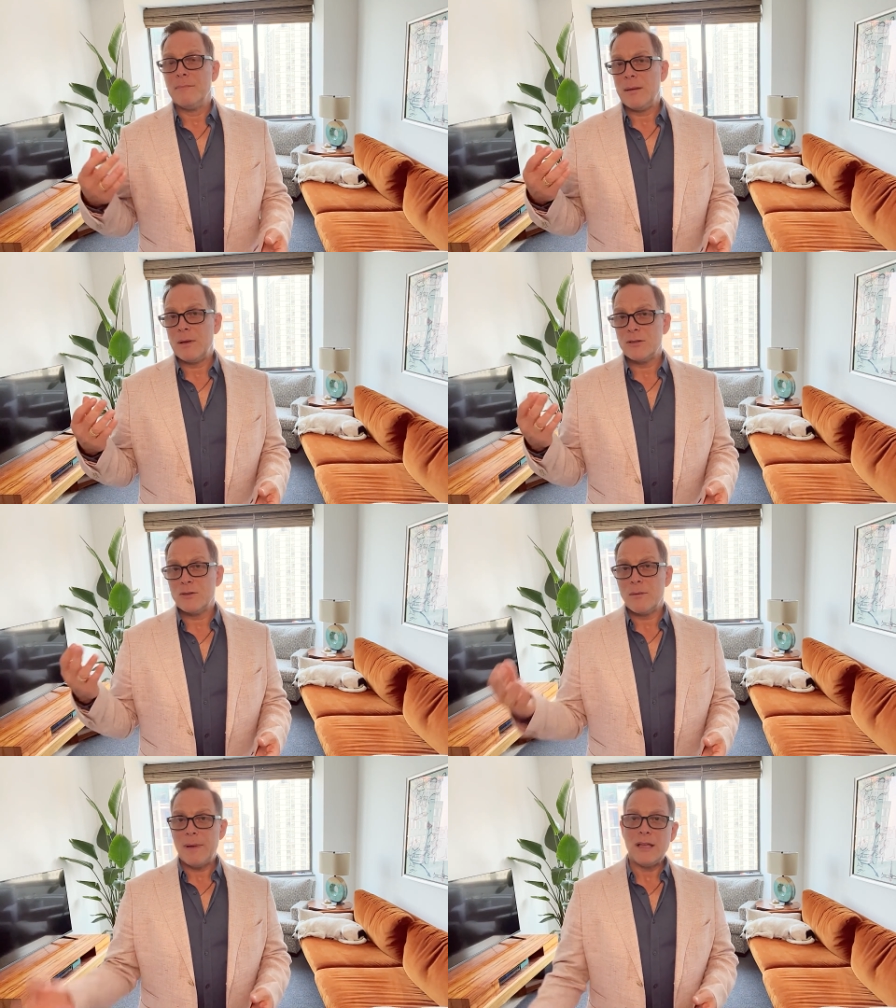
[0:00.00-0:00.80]
Maybe I'll
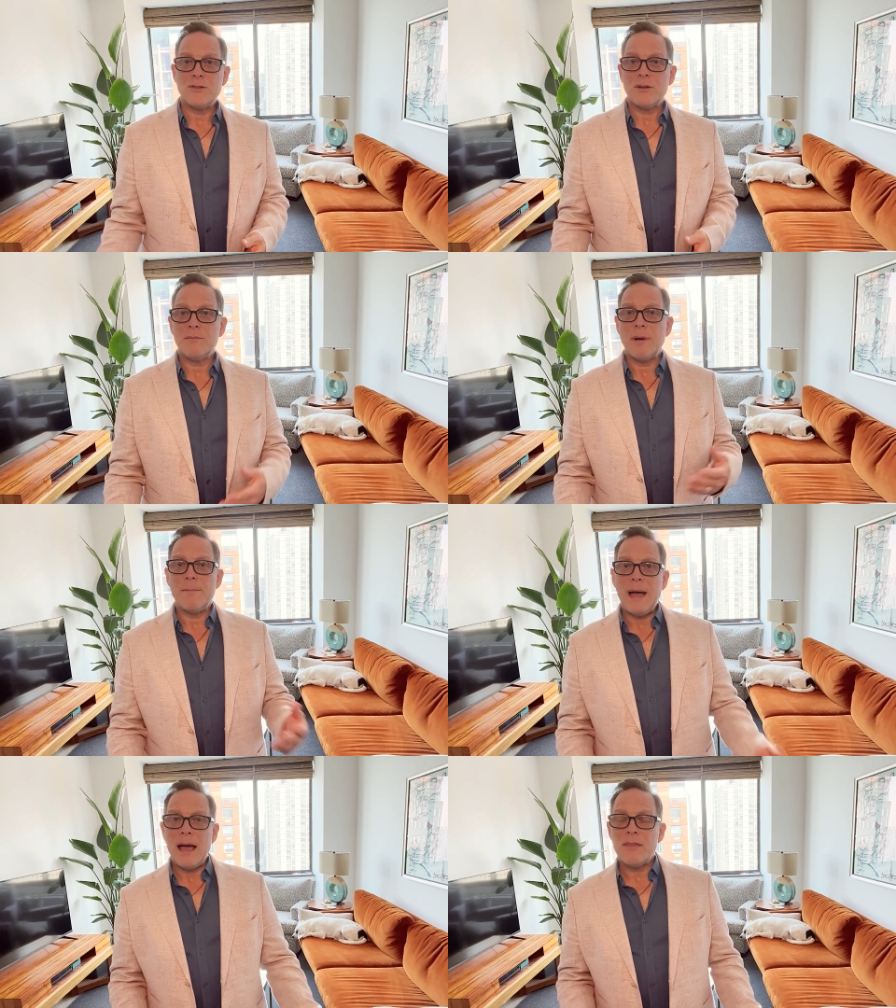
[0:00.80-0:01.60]
do a bedroom,
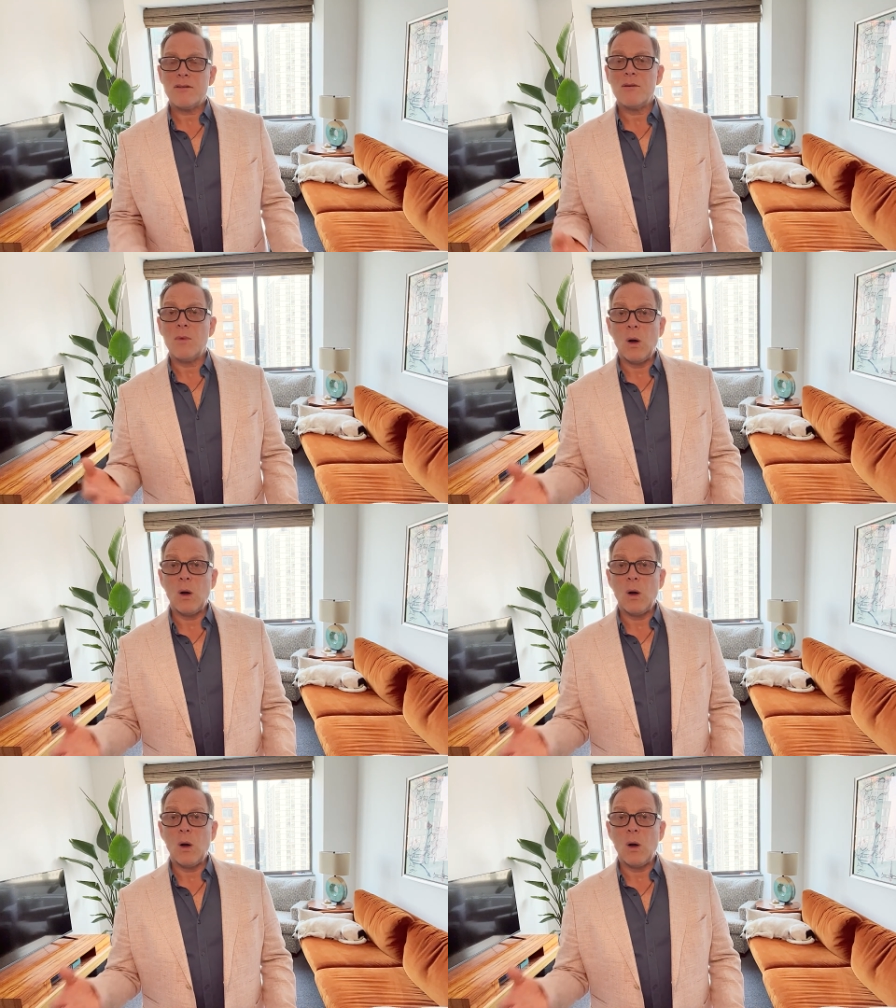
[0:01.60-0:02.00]
a bathroom,